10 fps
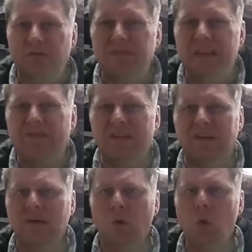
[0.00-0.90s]
7.
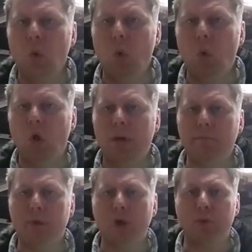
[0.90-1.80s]
Whew
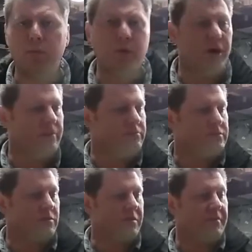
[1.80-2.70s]
Brr, brr, brr. And
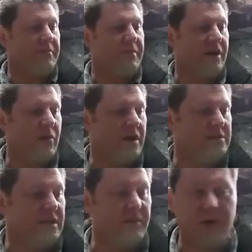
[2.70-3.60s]
so, what better way to
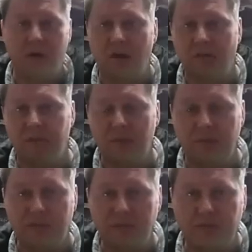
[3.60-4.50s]
celebrate autumn than
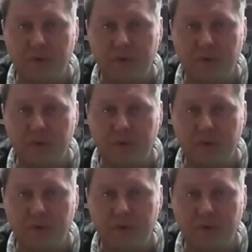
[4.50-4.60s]
with a little